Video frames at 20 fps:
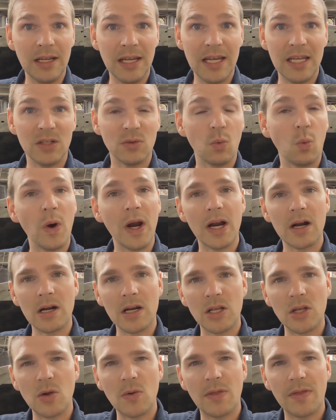is, where
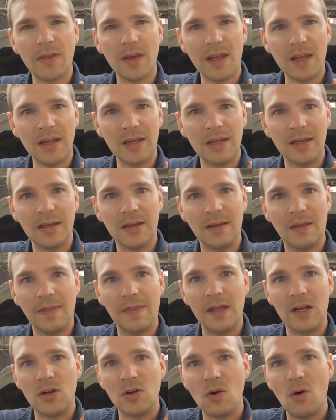do you think
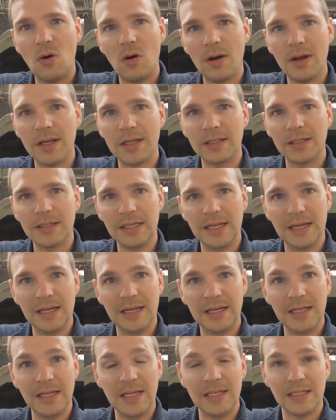the noise
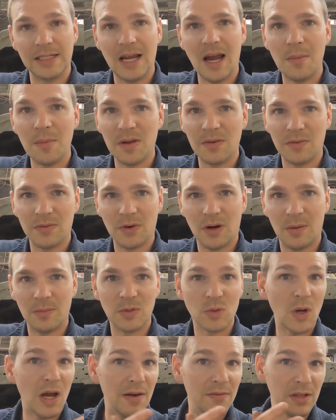is coming from?
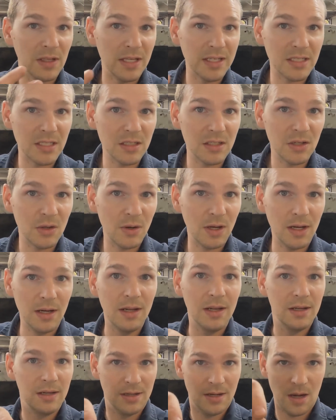So I'll have you listen to it,
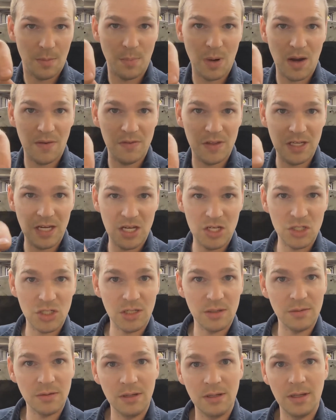above the
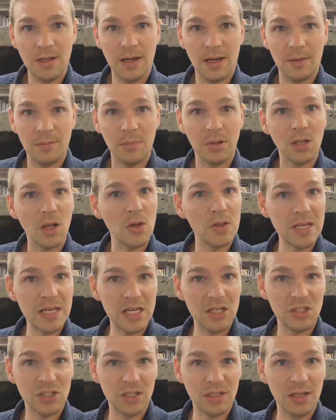engine, below the
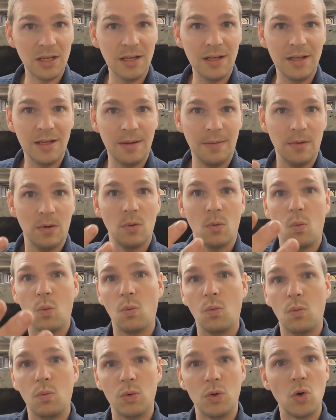engine.
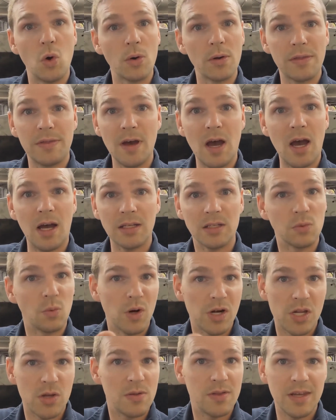Your thoughts,
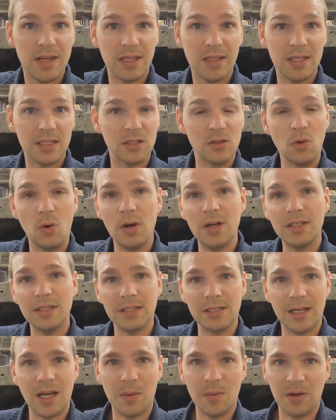where do you think this noise
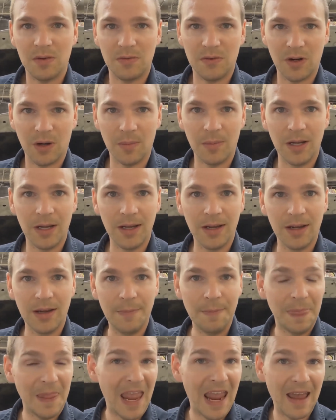is coming from?
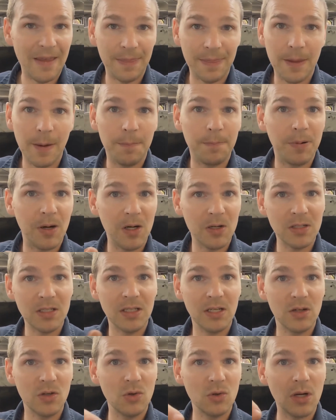And the
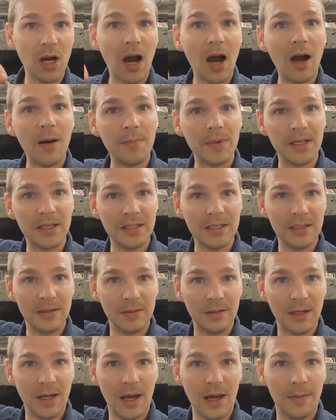person who
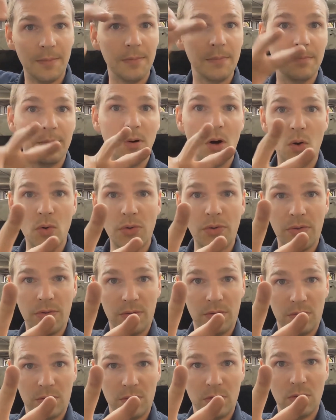comments
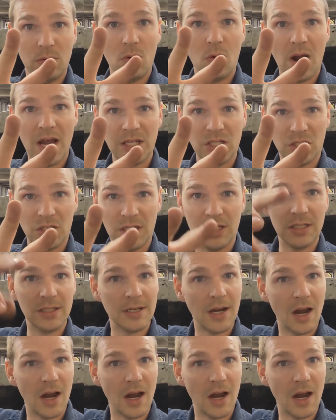both questions,